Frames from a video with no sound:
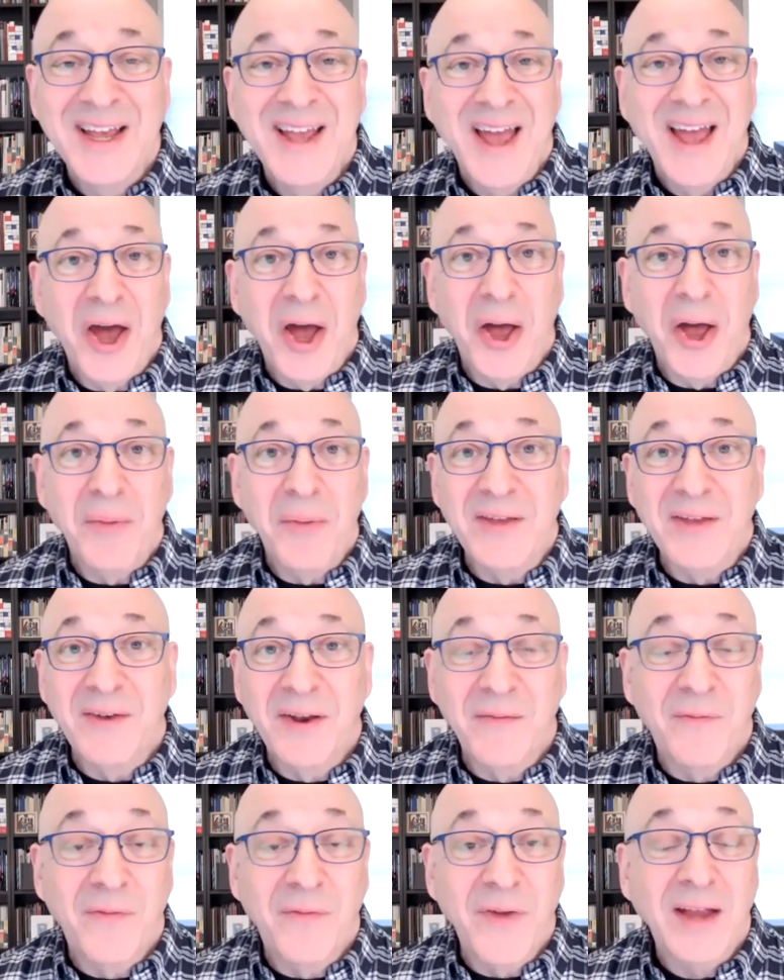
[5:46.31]
Um, and
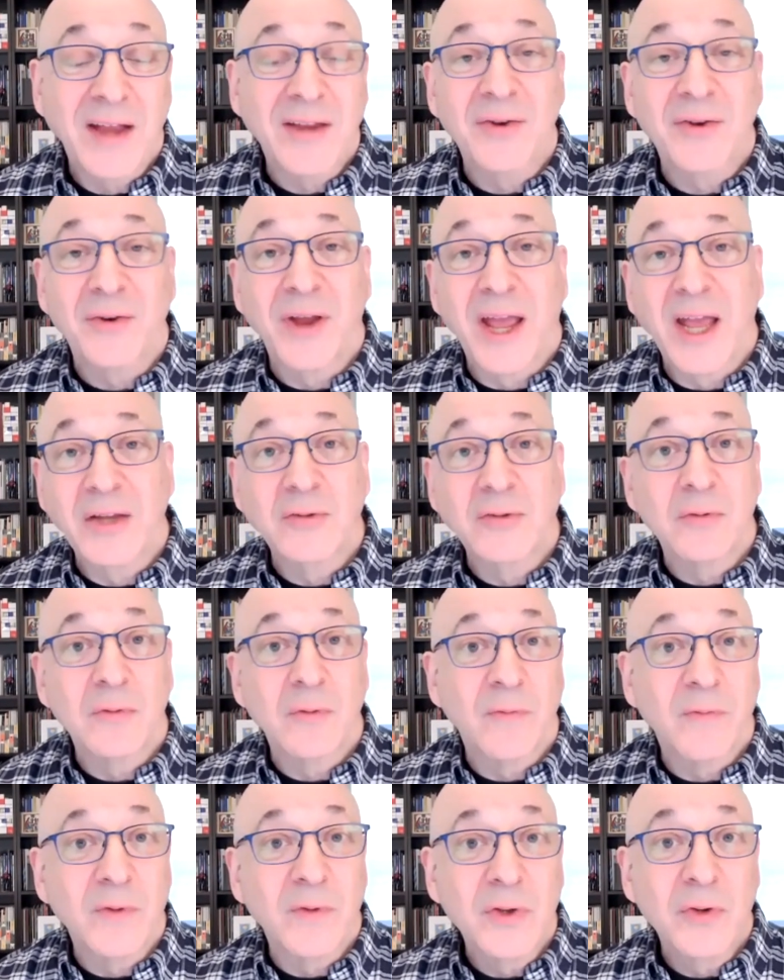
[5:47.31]
in fact, your annual
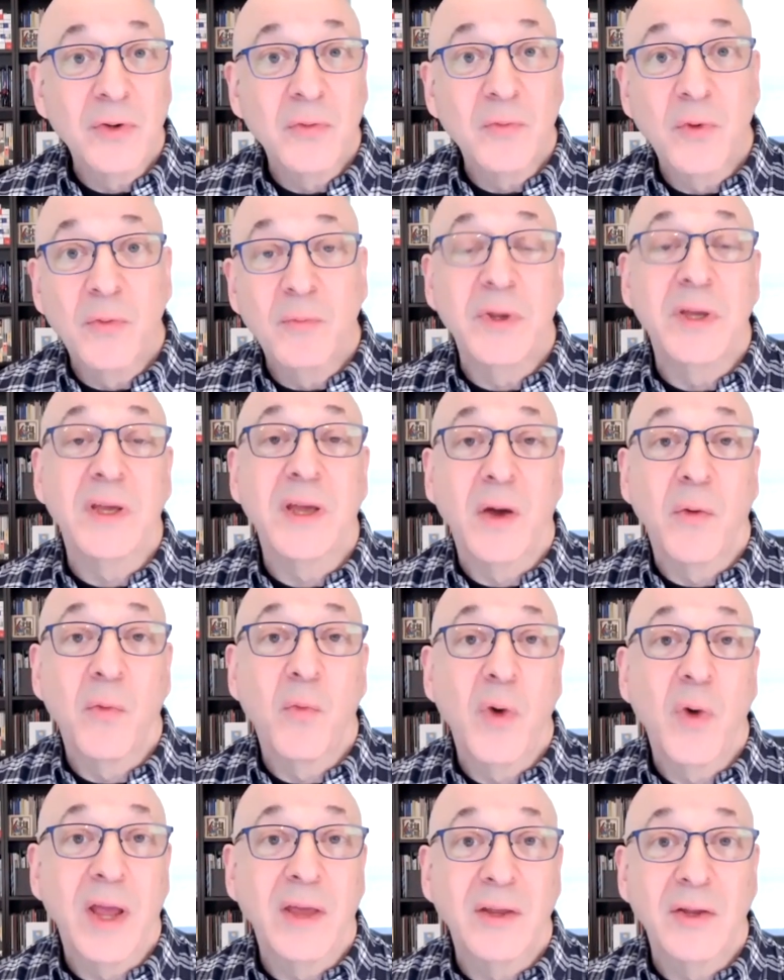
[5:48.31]
review will be a
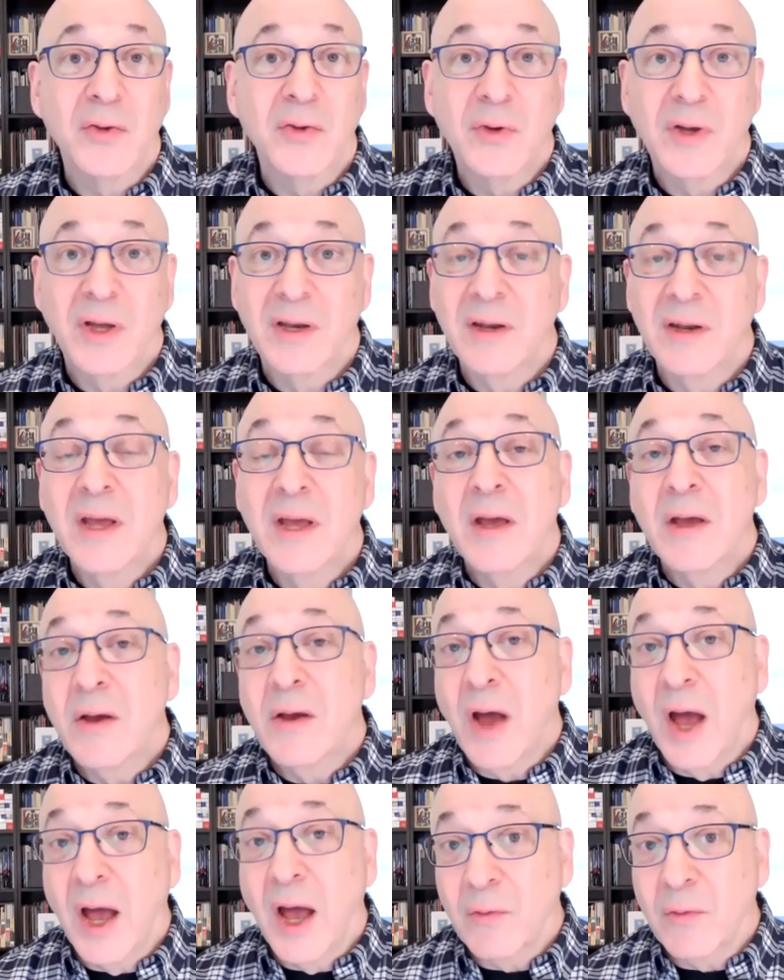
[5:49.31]
way that you can
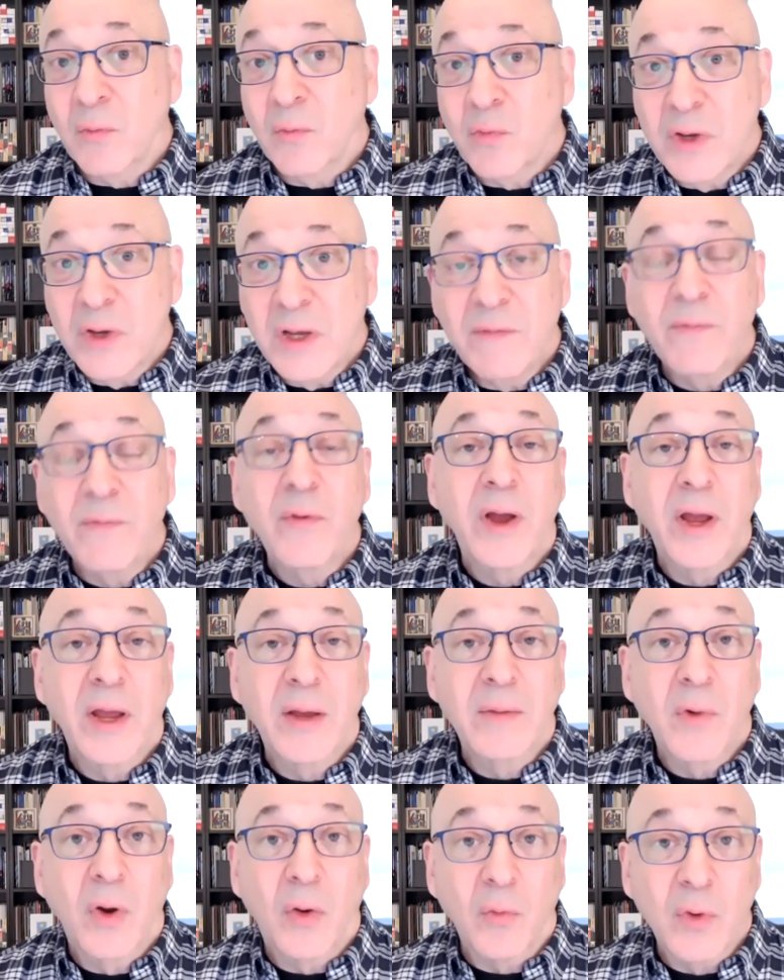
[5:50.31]
uh,
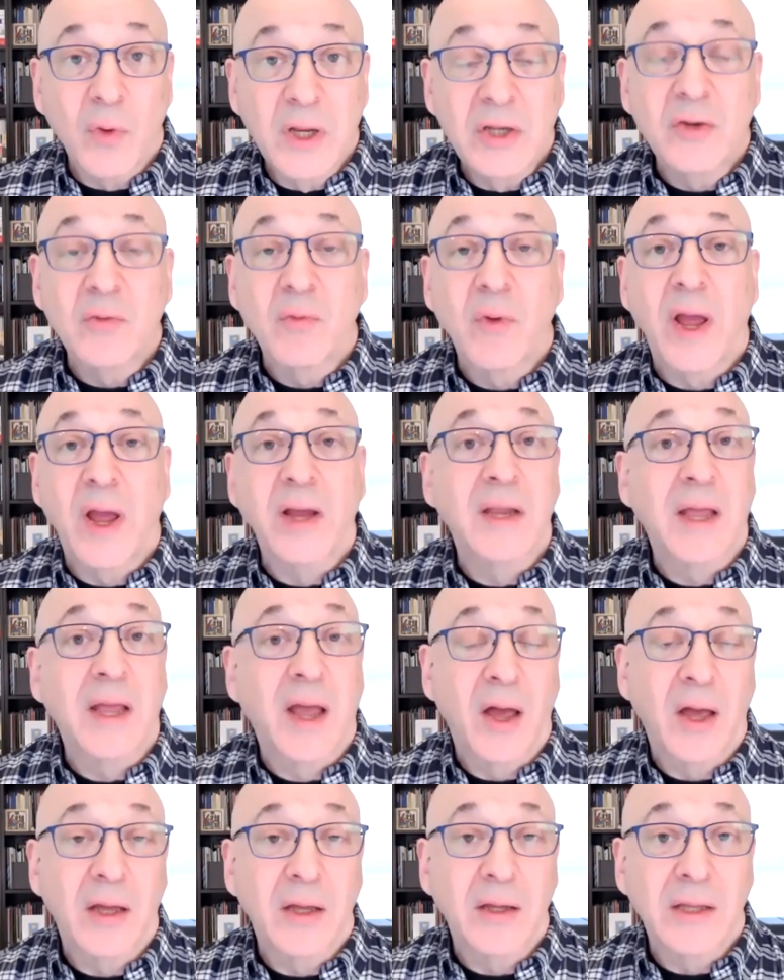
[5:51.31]
reframe or redirect
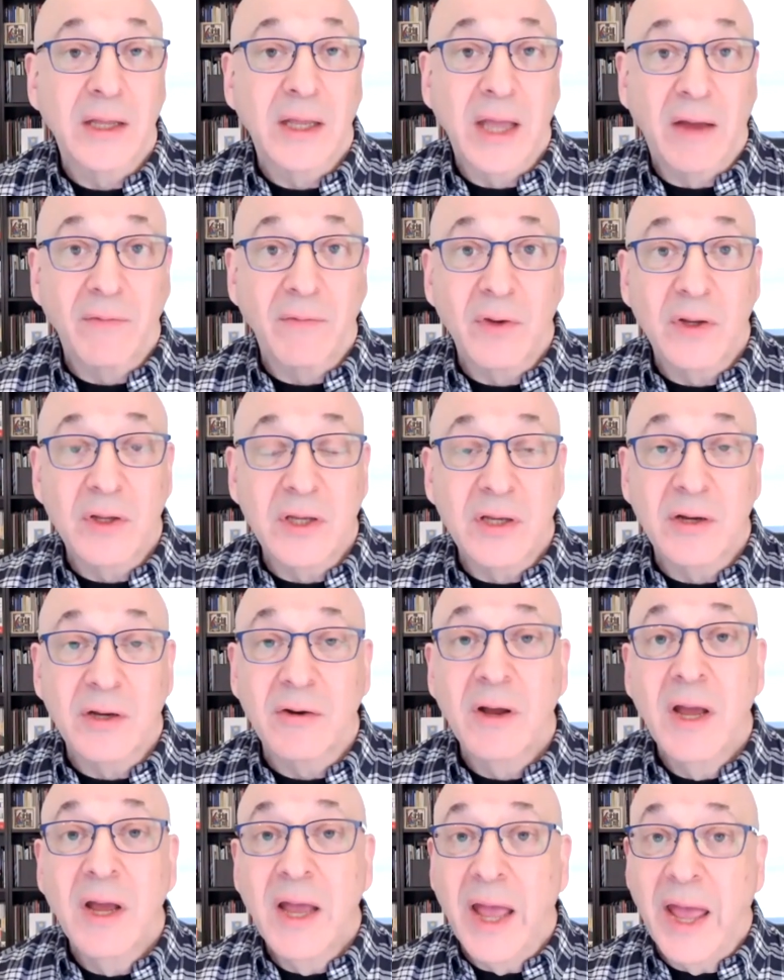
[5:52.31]
uh, every year
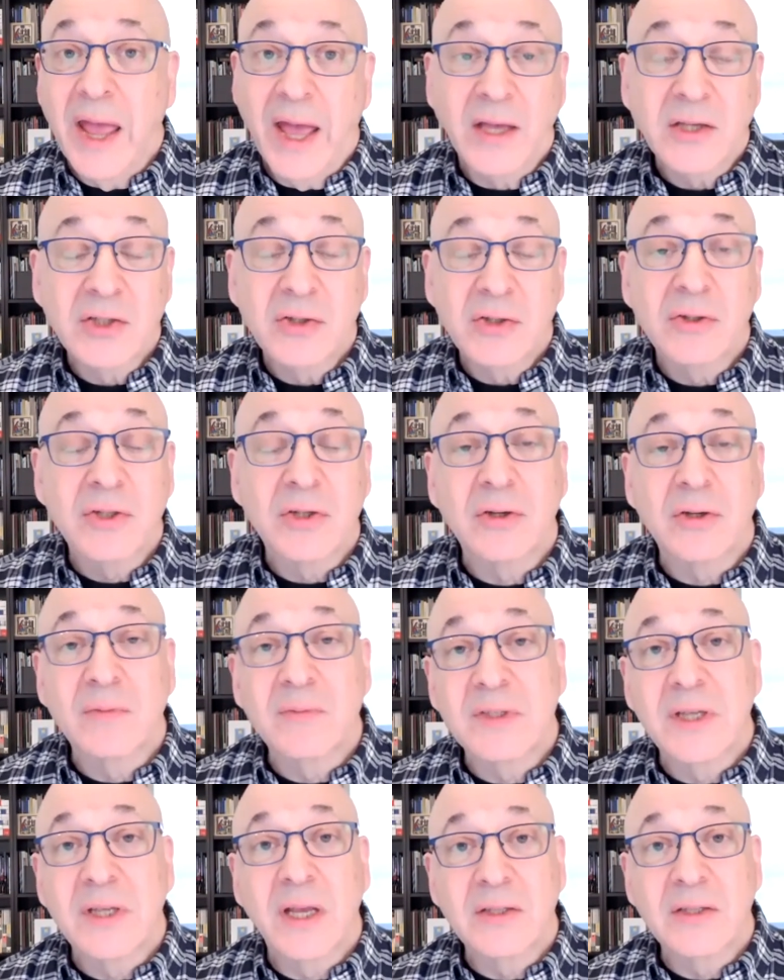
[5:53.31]
as your
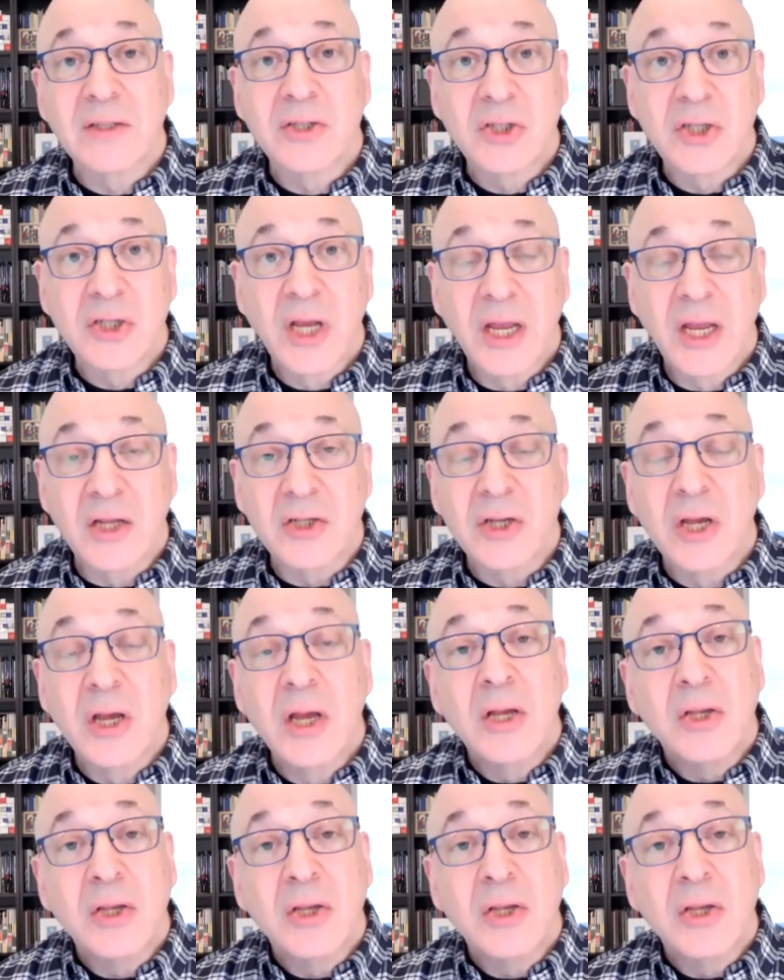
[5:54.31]
circumstances change.